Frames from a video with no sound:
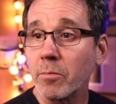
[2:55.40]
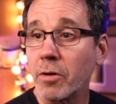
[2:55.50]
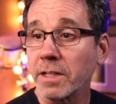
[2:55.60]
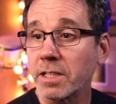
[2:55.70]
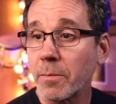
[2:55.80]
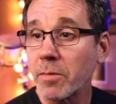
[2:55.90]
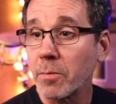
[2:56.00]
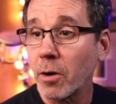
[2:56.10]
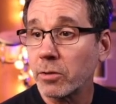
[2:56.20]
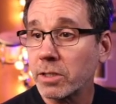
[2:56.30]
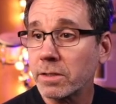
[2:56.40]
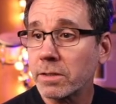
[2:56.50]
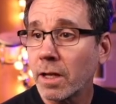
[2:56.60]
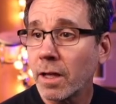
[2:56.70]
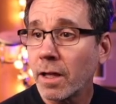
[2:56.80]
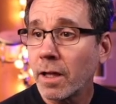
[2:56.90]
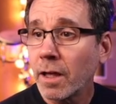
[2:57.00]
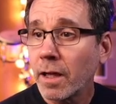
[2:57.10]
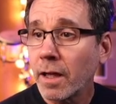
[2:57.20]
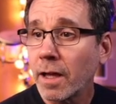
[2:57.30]
brings up the emojis.
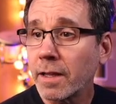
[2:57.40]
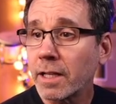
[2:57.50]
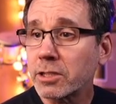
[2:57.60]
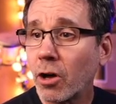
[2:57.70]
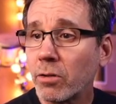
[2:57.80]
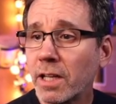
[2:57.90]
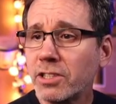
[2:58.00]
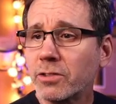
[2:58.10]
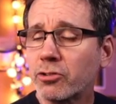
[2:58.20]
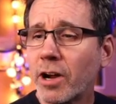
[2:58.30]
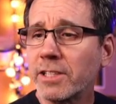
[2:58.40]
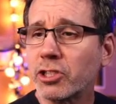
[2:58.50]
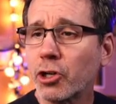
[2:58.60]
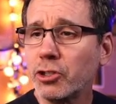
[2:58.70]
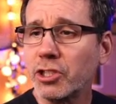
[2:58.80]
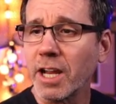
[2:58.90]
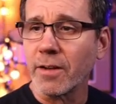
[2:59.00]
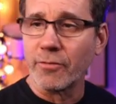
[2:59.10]
And let's try searching